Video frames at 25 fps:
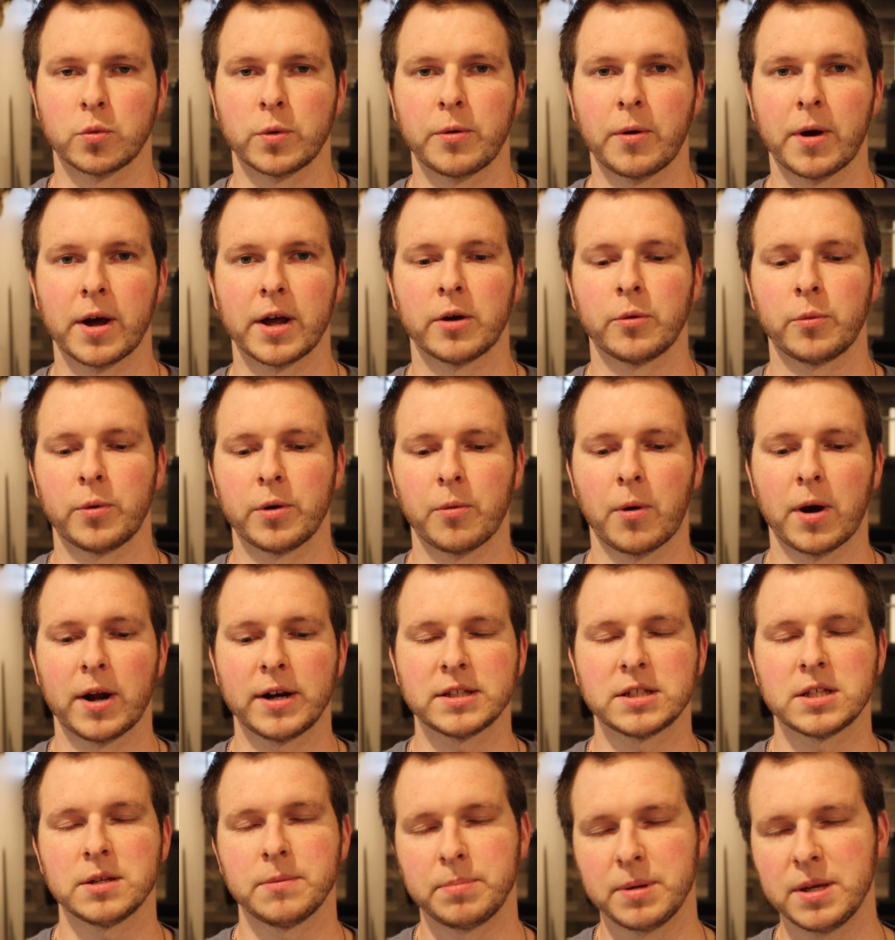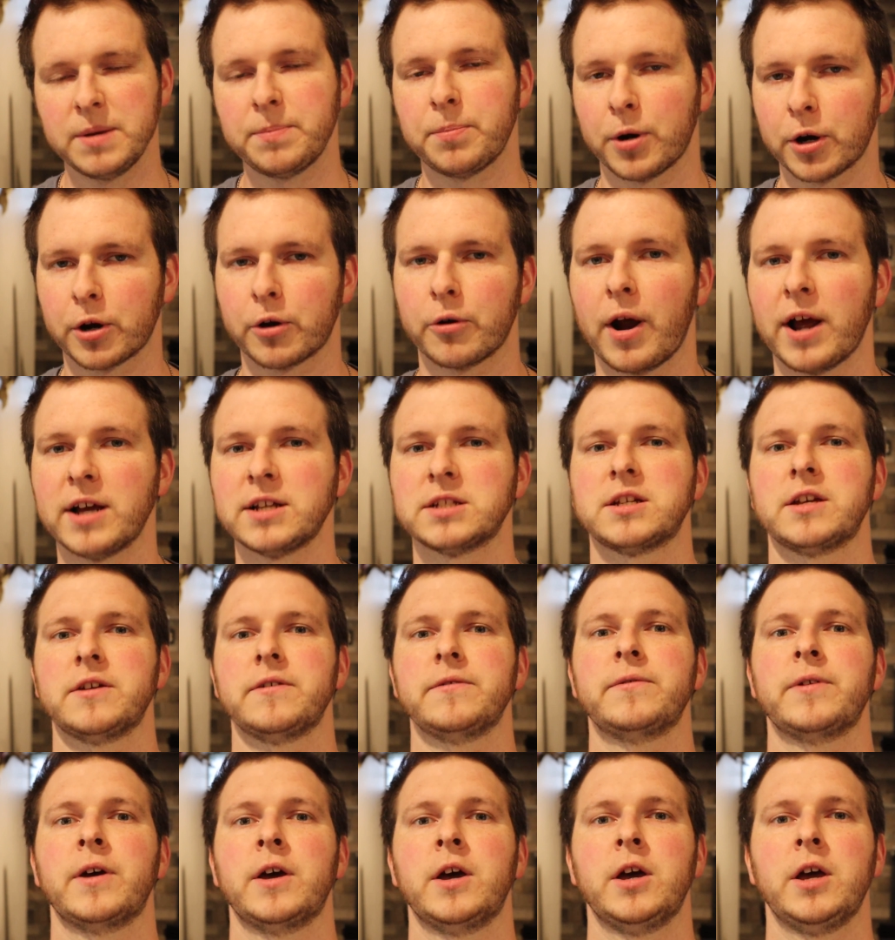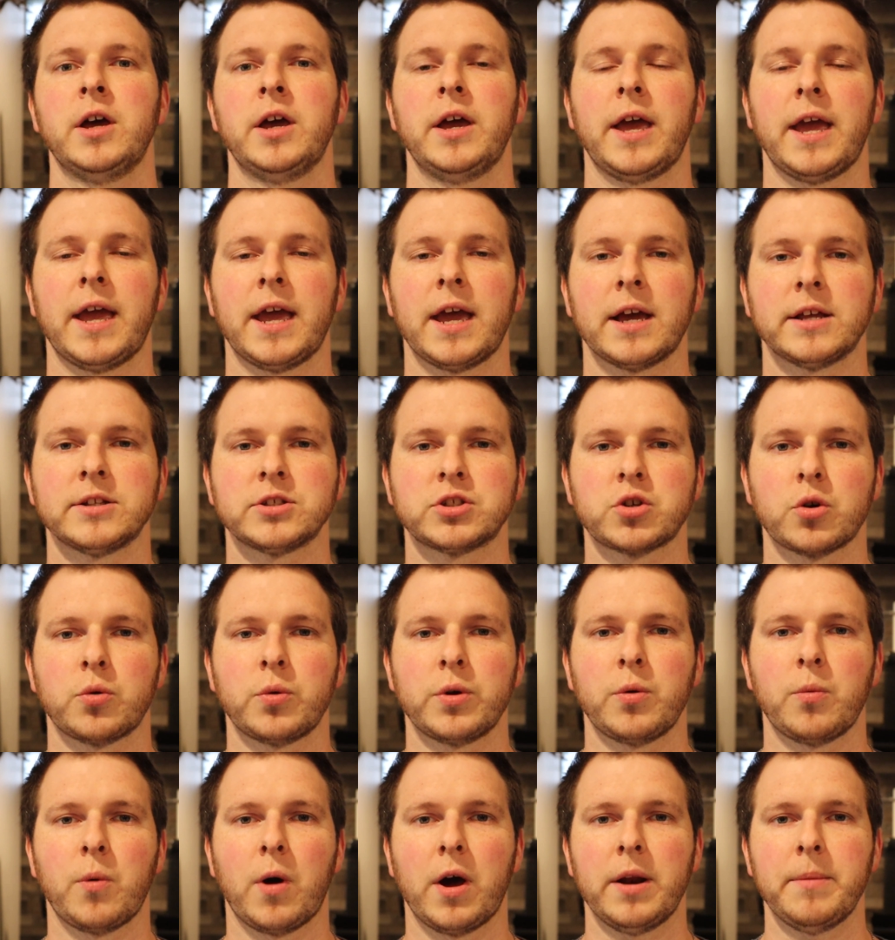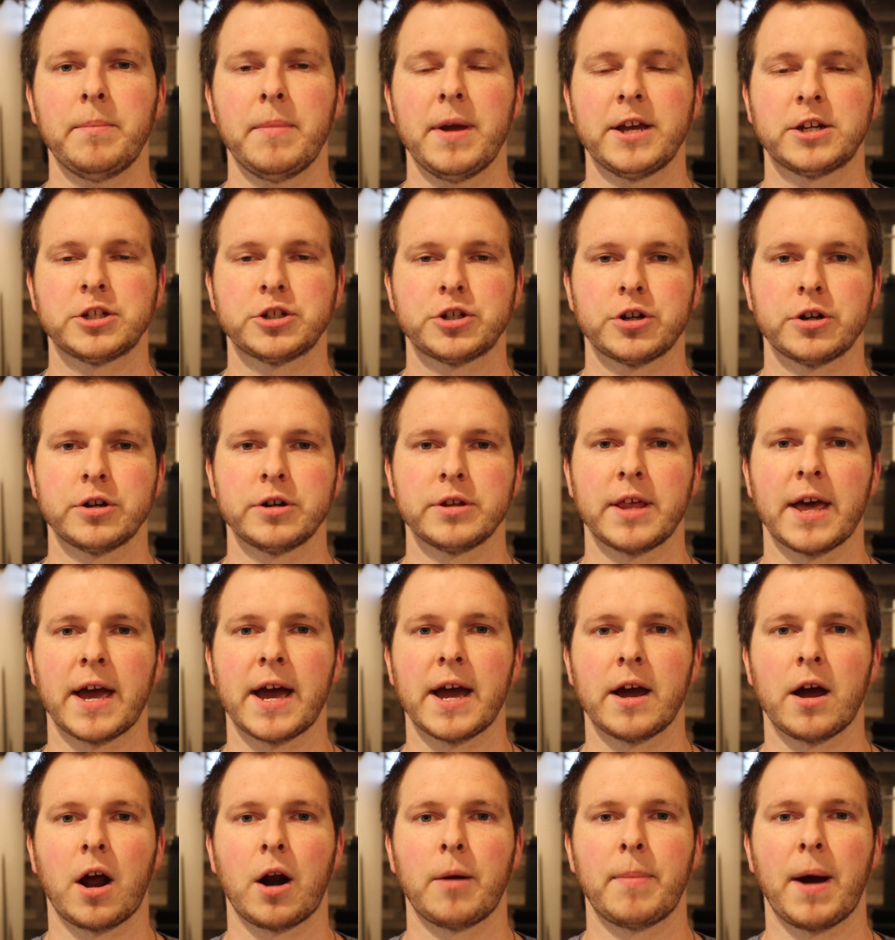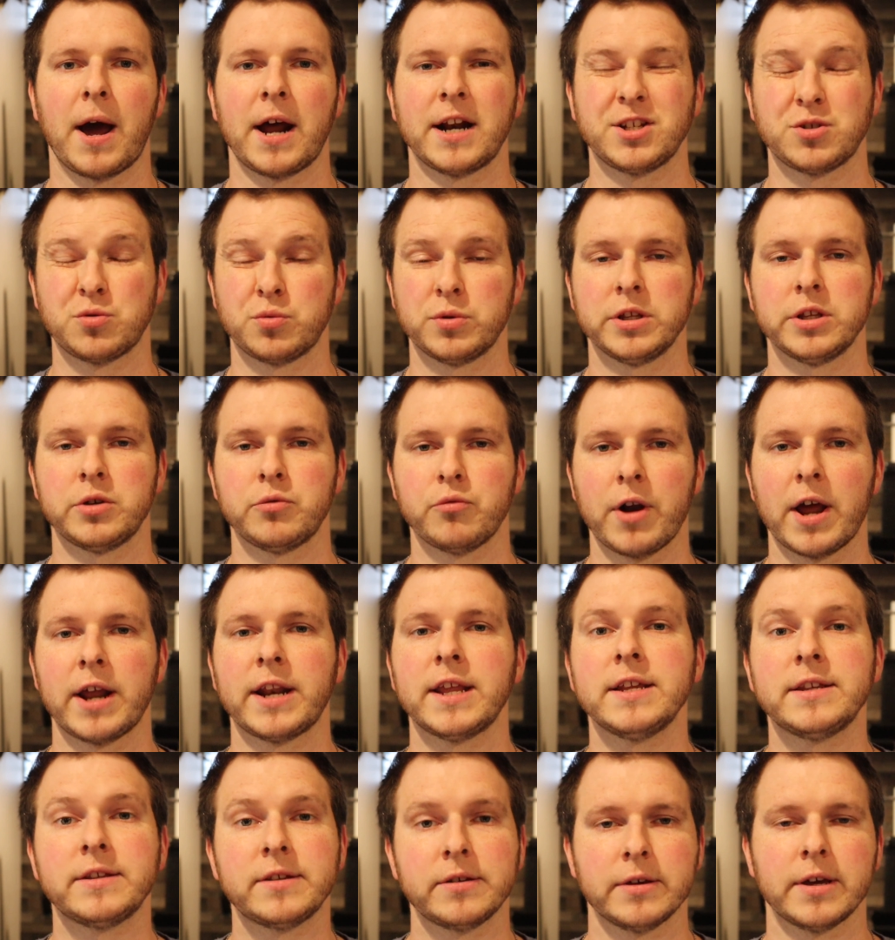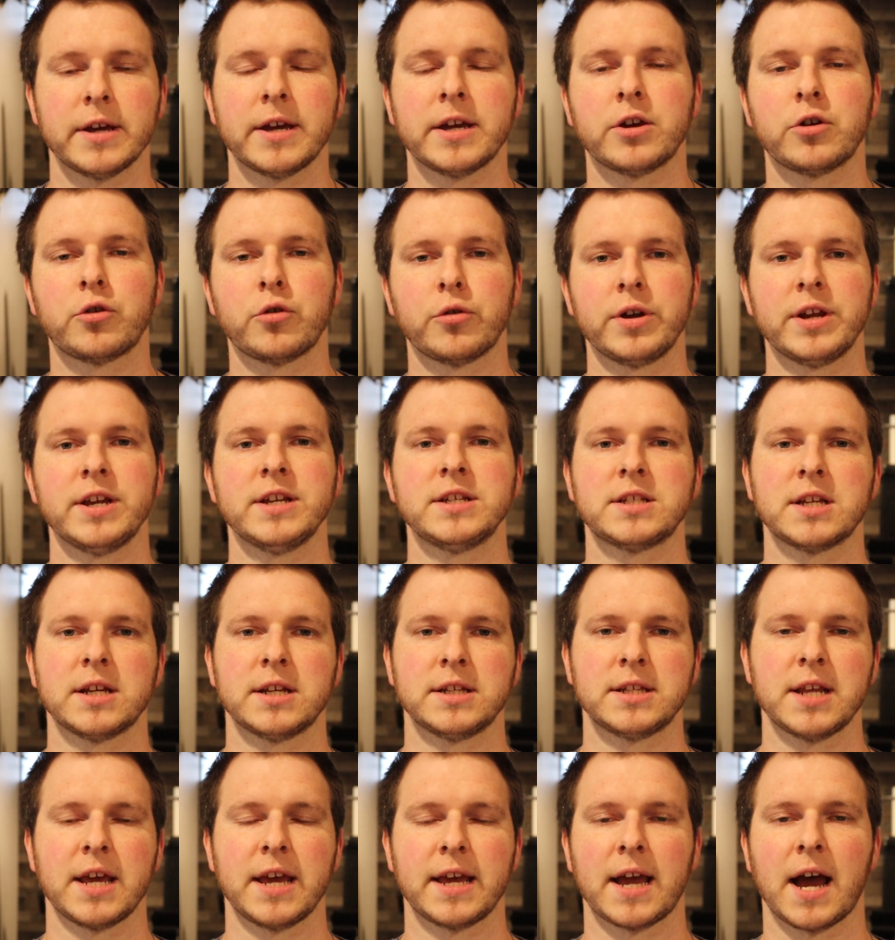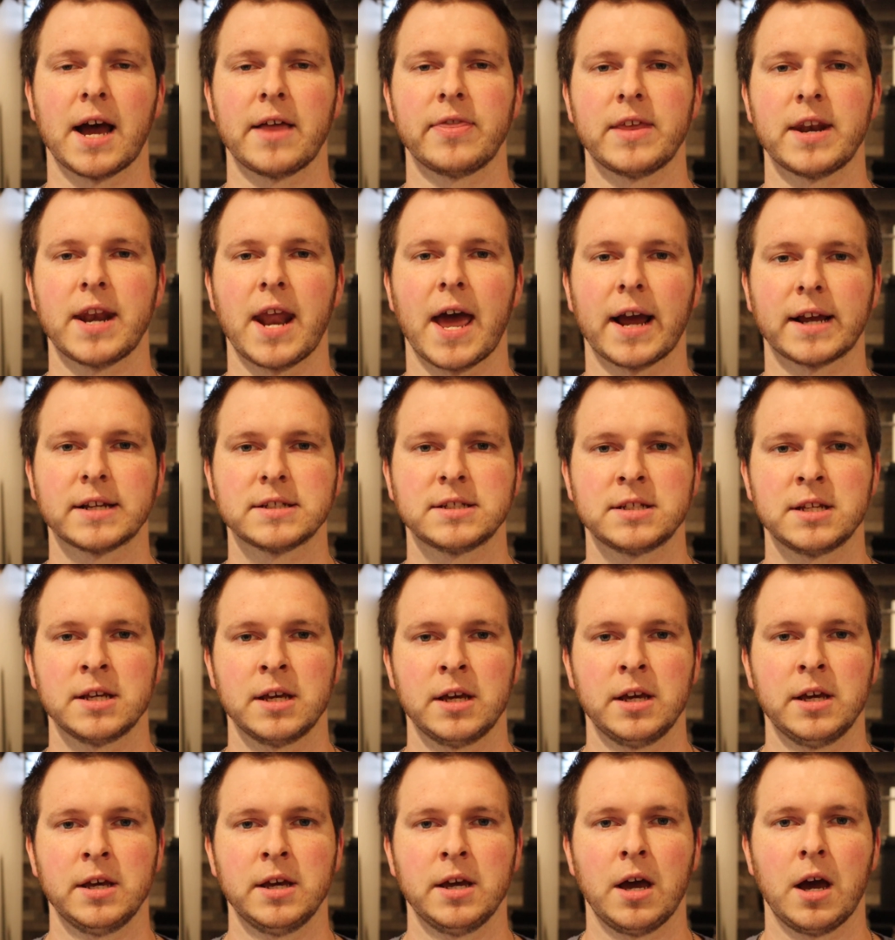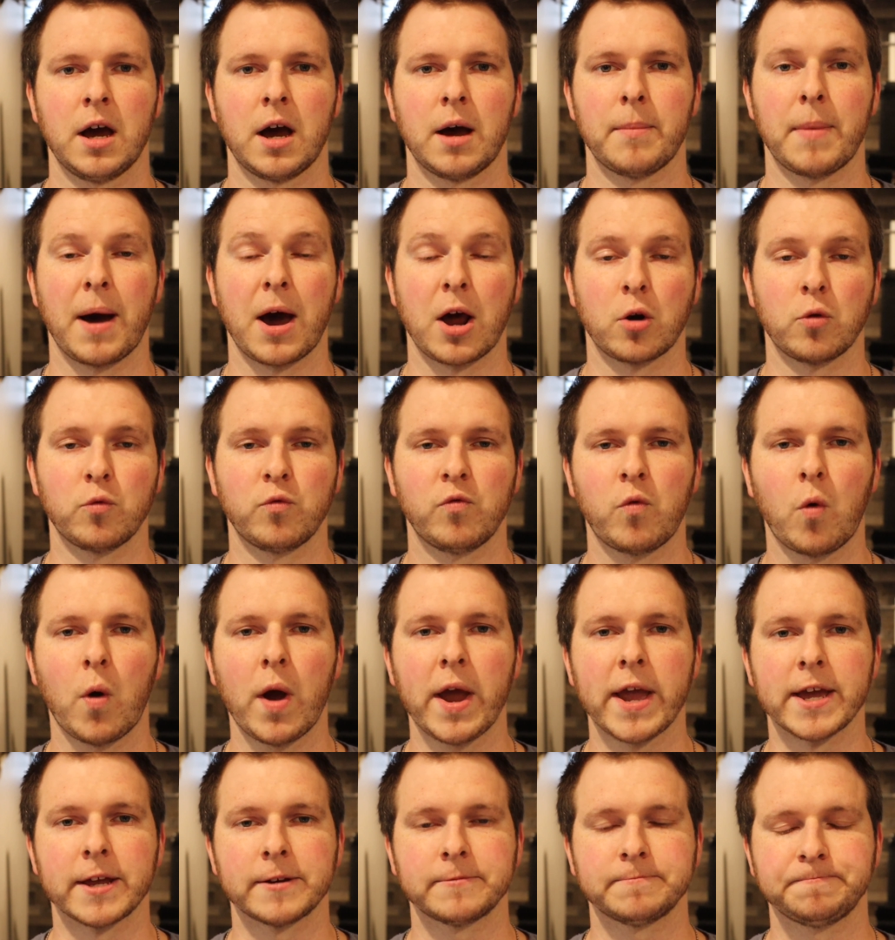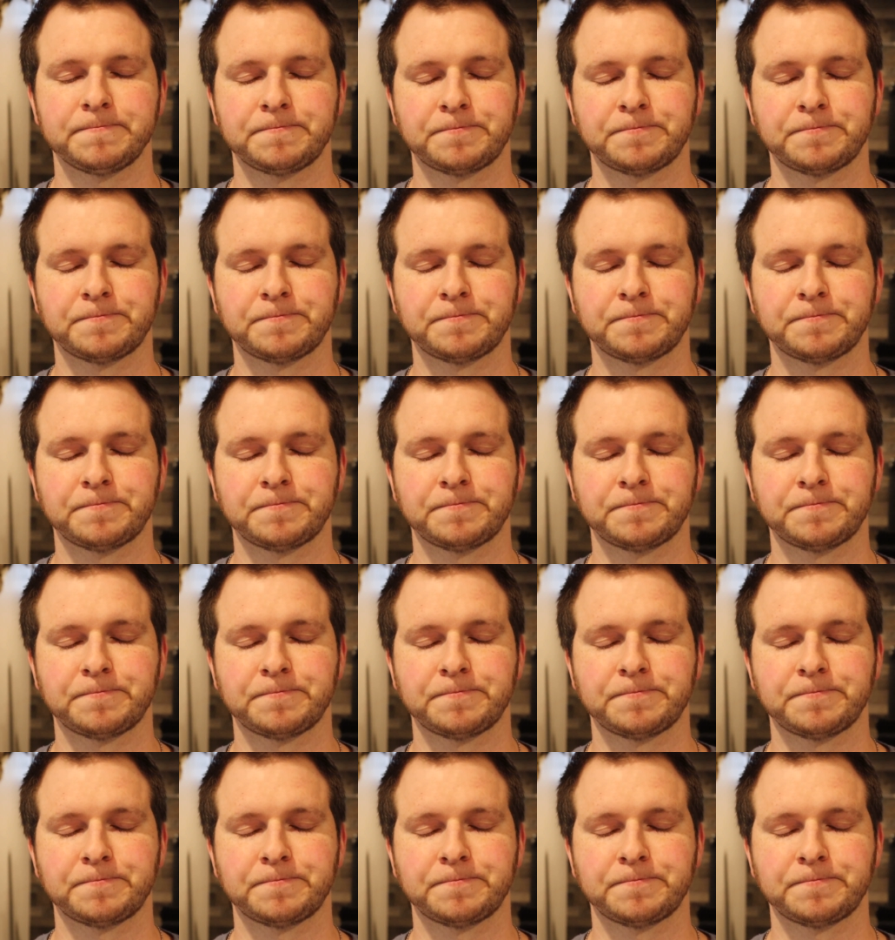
We want it to be progressive, and so we want to make sure that our body's really ready to increase and take on the next amount of weight.